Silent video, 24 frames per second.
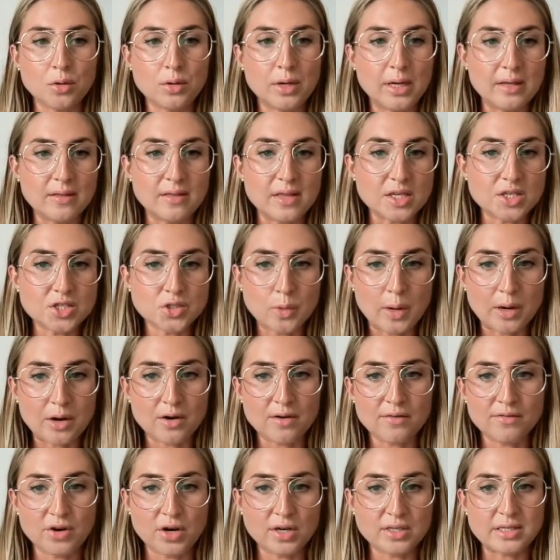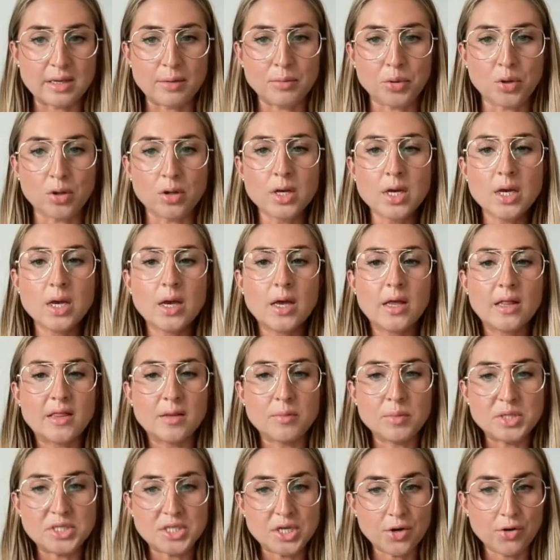in this sweater, for example, the
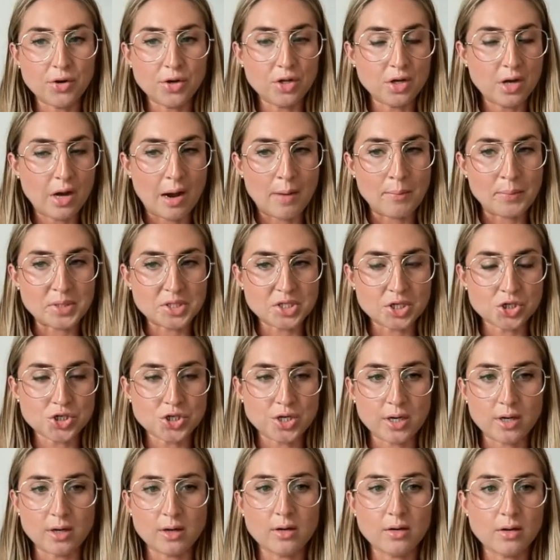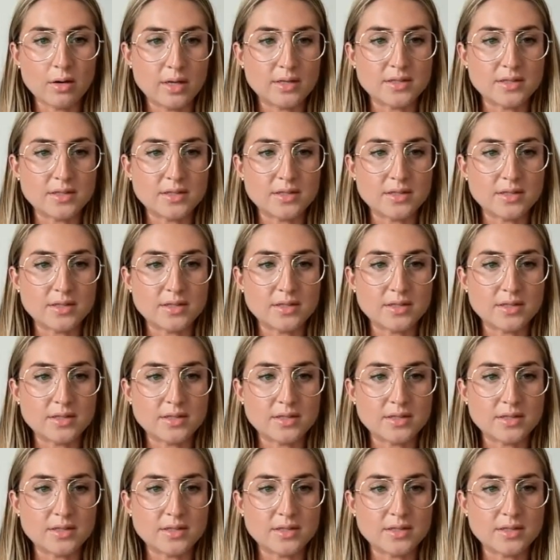material composition,